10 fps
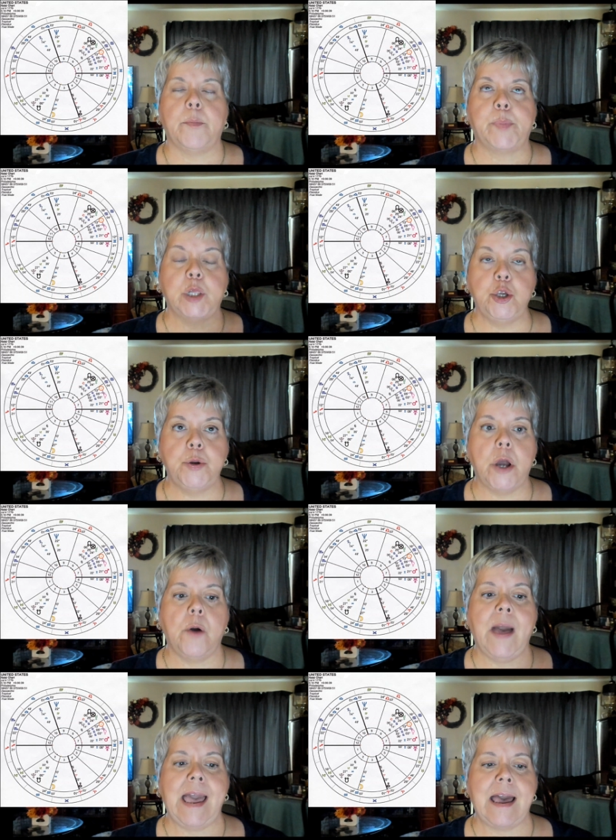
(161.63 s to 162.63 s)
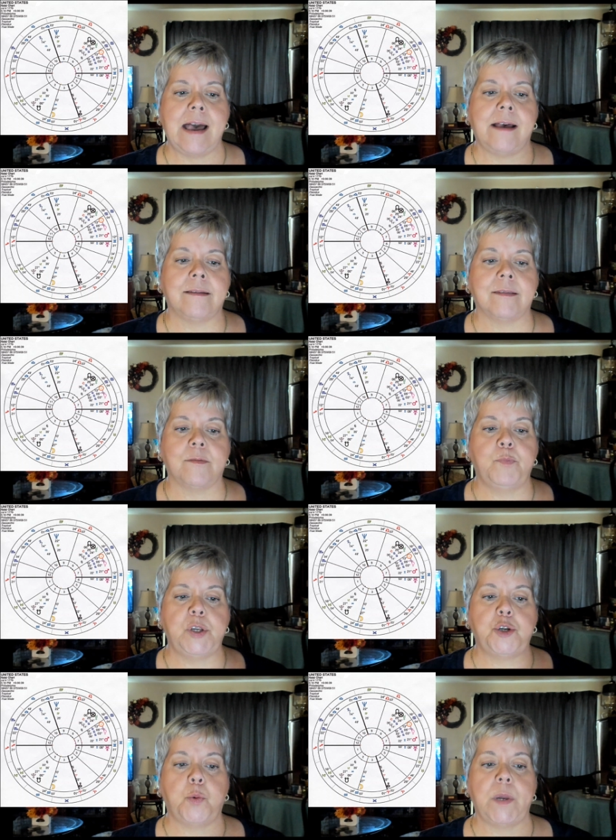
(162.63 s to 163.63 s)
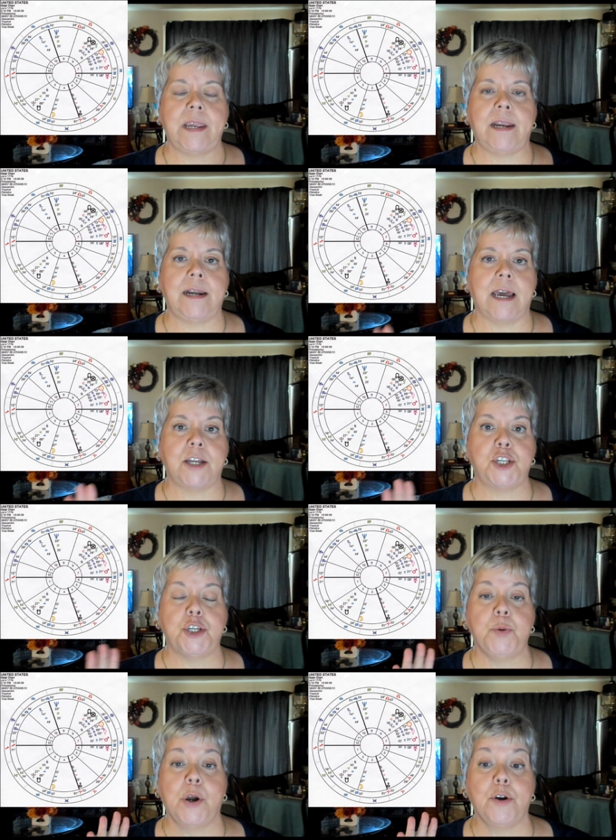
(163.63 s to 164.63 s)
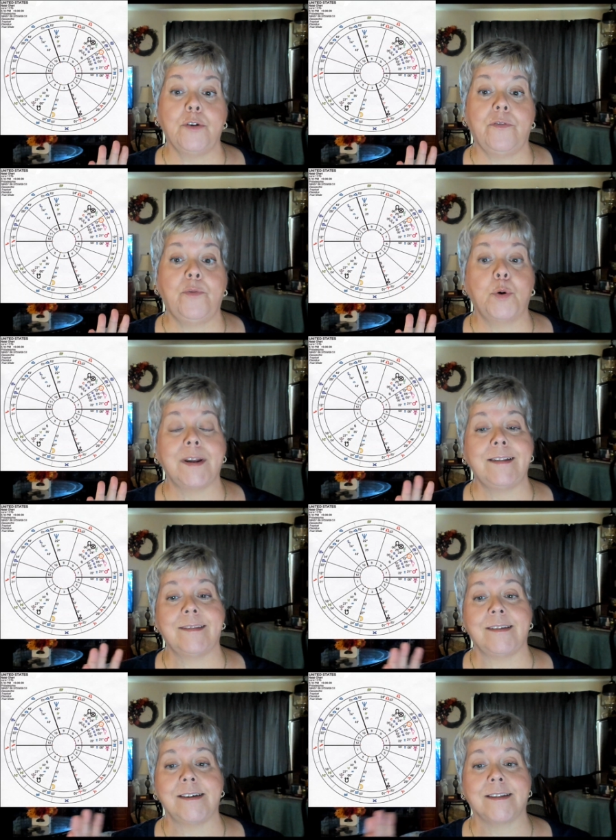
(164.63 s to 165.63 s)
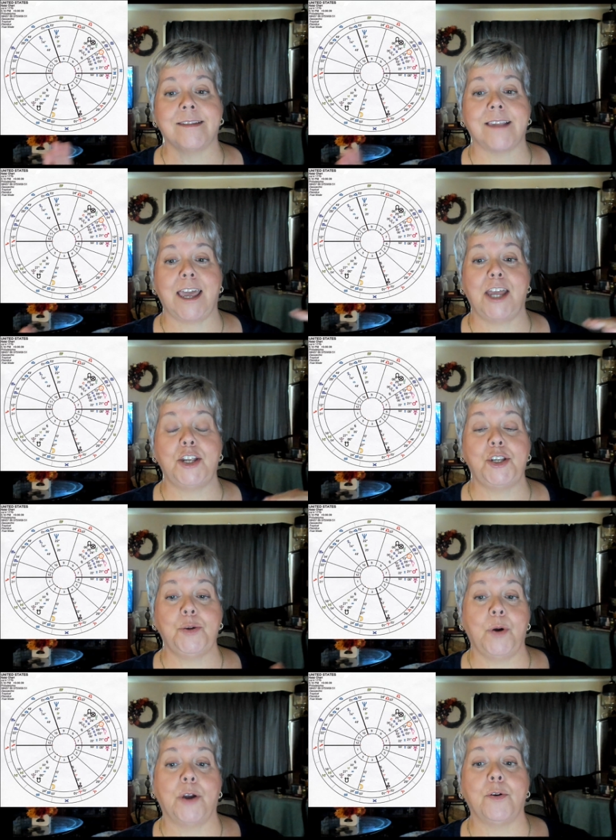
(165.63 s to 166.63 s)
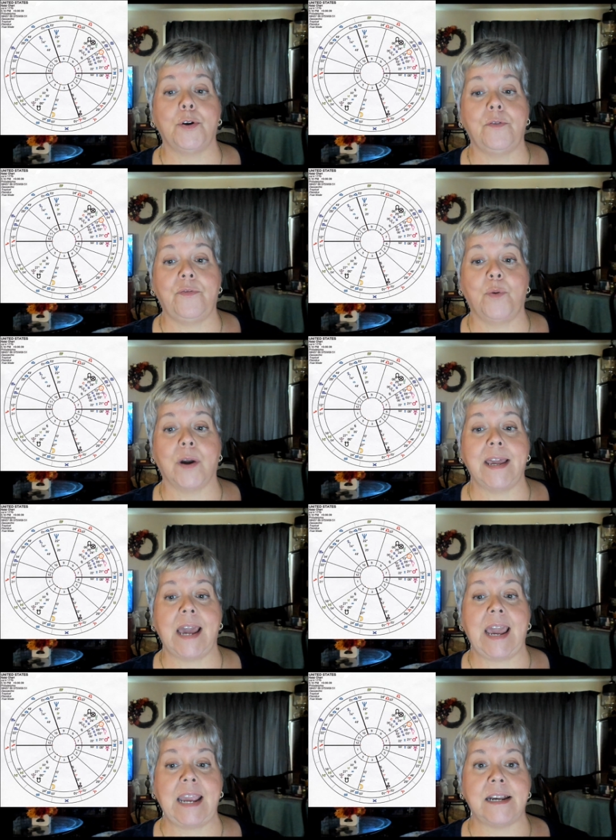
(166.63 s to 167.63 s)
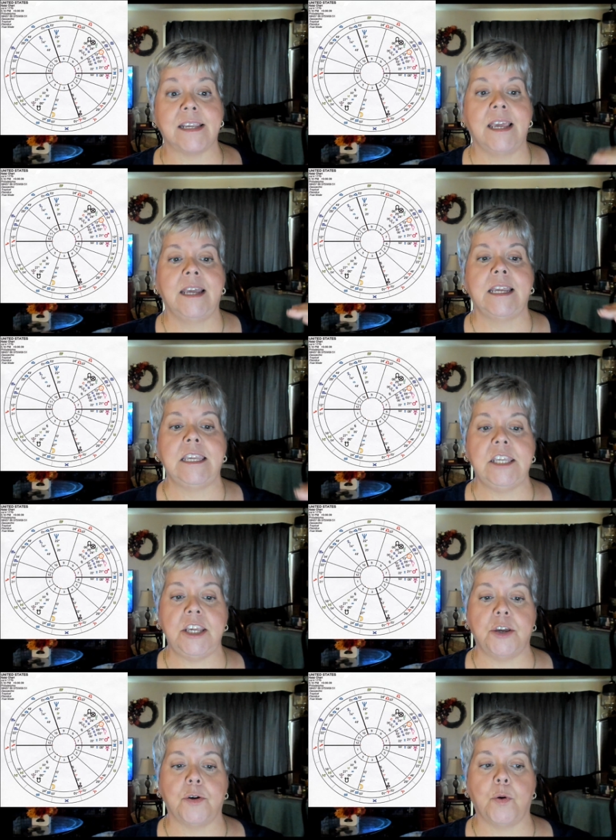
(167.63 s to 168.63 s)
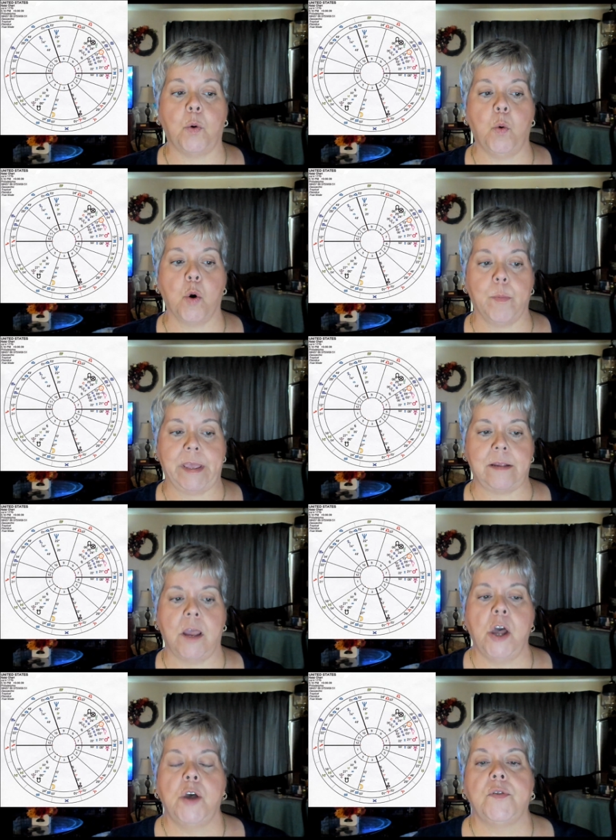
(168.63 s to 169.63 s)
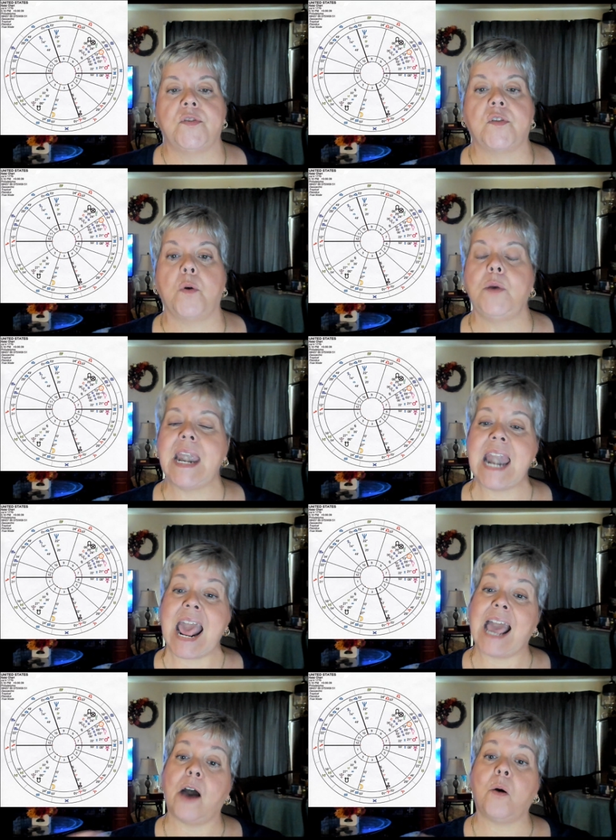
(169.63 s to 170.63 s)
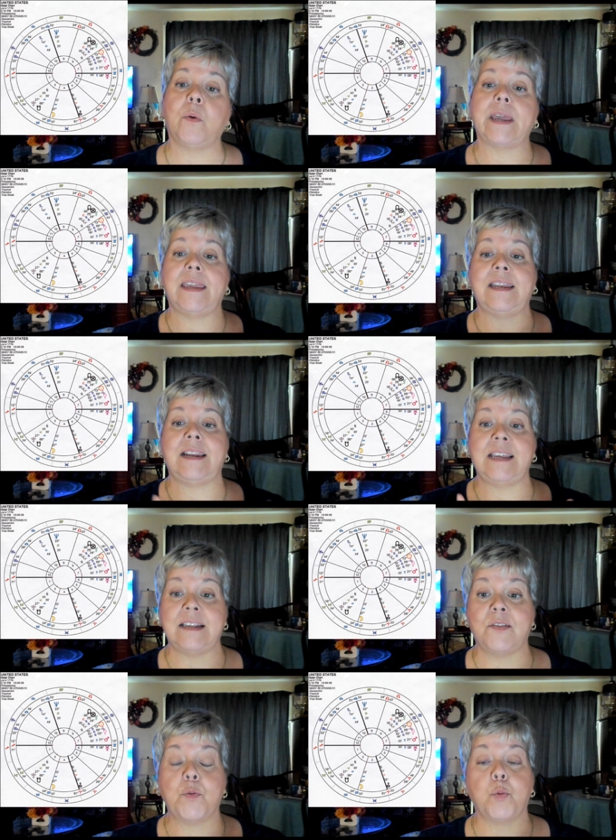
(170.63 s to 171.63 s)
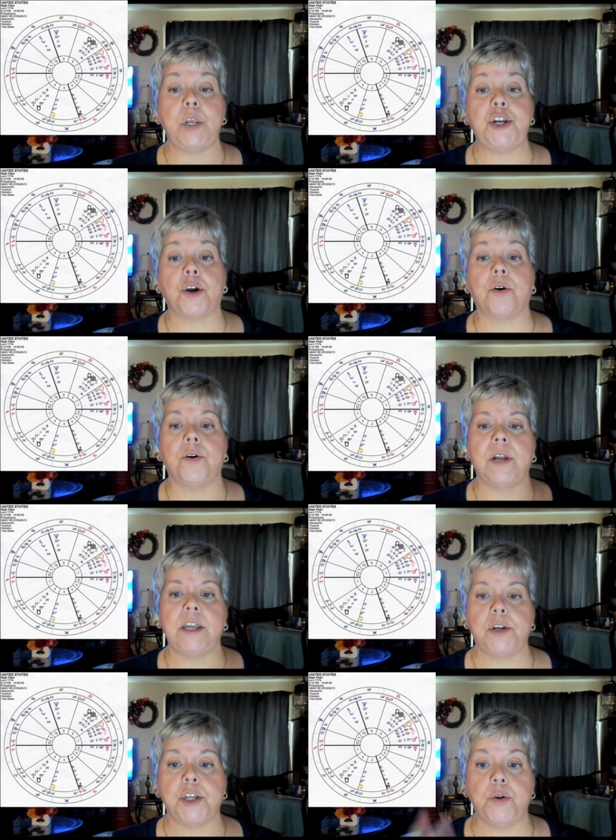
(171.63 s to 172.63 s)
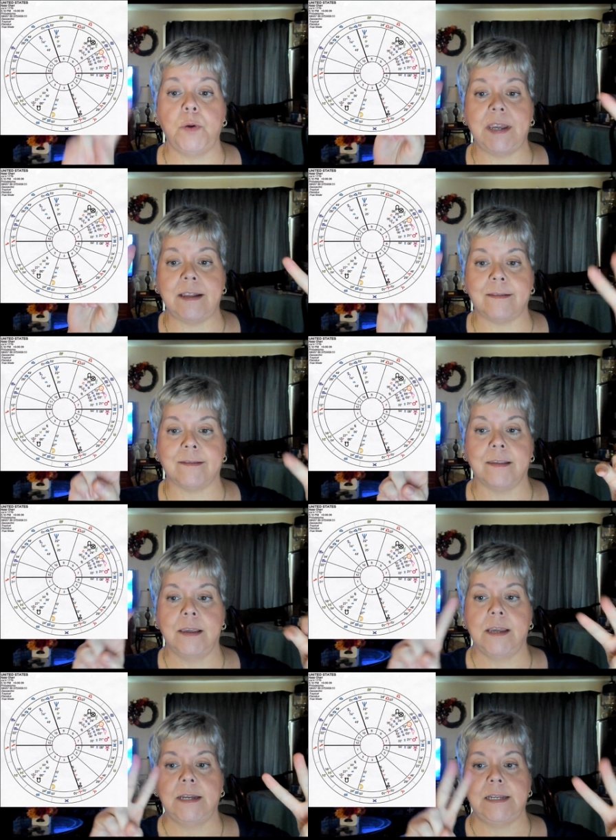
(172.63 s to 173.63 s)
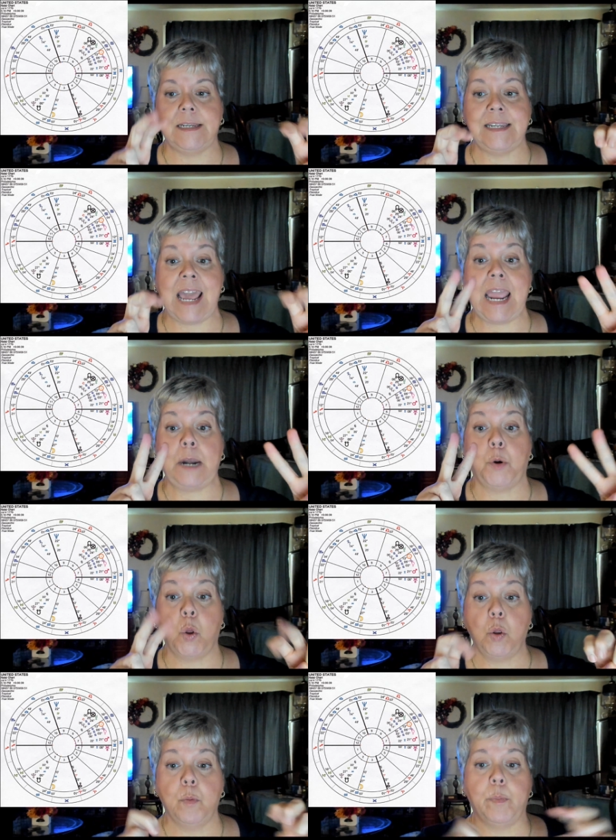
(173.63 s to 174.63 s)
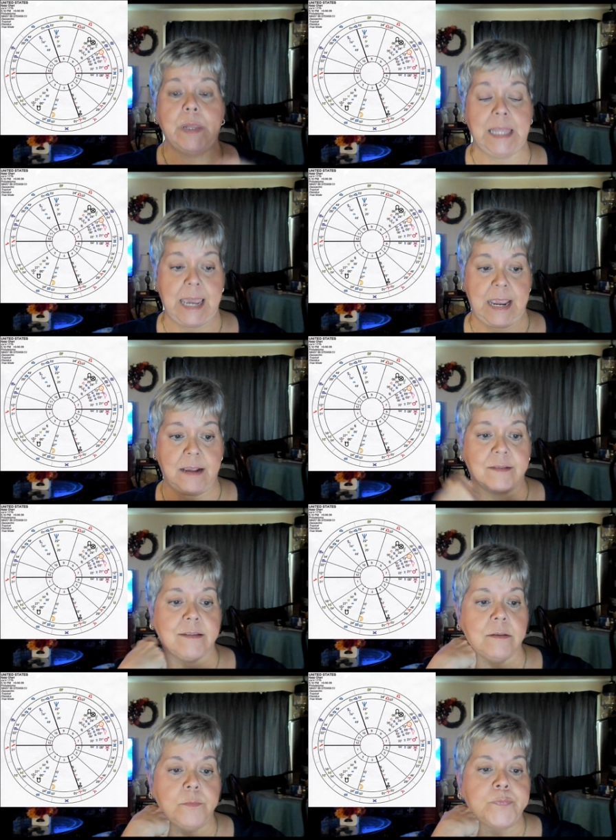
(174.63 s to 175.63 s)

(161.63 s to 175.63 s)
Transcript: Pluto has between a 246 and 248 year orbit. So now it is returning to its natal place